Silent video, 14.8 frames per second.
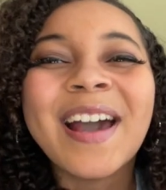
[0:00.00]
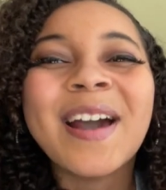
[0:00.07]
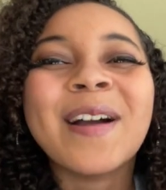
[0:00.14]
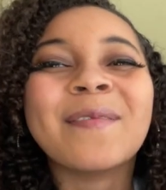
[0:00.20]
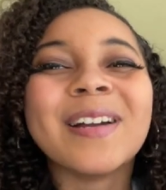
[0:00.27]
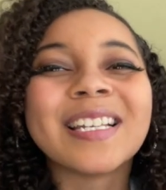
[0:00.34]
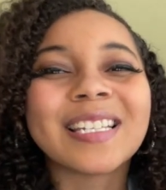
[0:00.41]

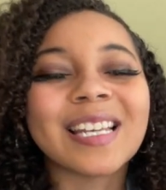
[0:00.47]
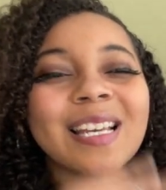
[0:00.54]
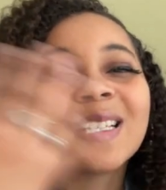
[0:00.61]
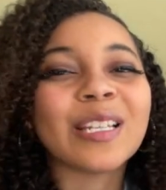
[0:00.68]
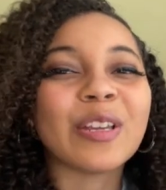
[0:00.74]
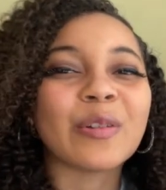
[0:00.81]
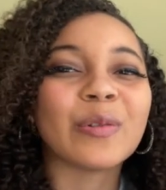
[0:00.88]
which
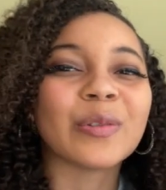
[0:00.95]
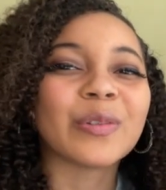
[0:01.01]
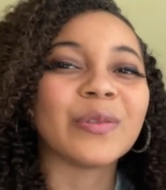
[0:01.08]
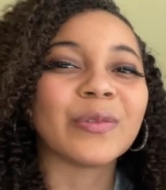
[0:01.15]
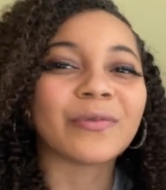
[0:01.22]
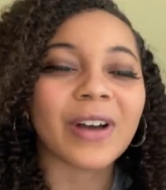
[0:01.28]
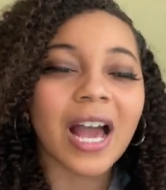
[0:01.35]
is equal
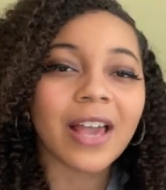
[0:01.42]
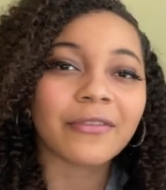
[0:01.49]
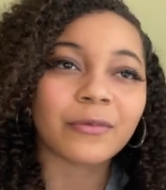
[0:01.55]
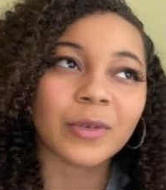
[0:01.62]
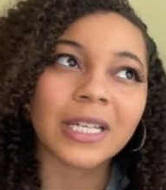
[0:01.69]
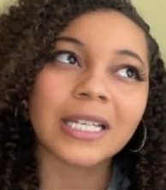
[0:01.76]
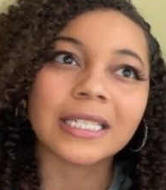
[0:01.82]
to
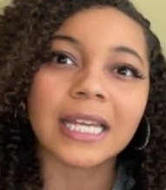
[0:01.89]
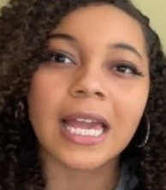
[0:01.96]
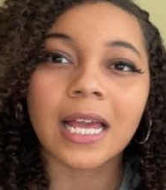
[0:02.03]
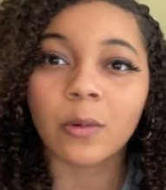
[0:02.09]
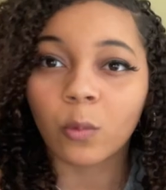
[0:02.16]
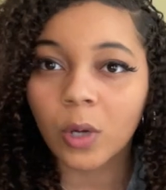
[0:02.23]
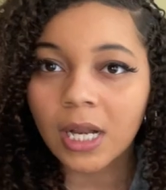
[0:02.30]
5 weeks
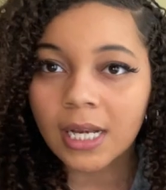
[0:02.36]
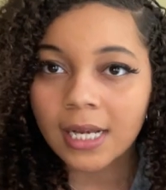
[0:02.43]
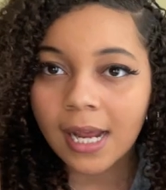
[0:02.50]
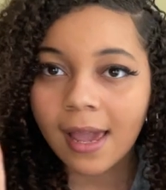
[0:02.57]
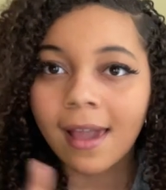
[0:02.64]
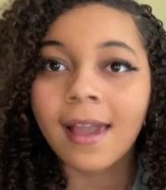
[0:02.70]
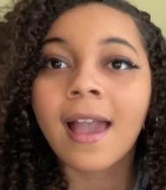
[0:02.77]
and 1
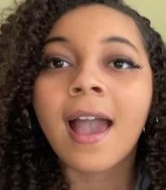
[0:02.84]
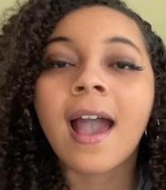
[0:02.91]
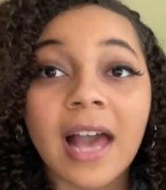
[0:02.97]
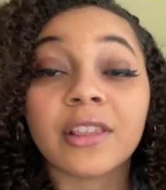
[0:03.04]
day.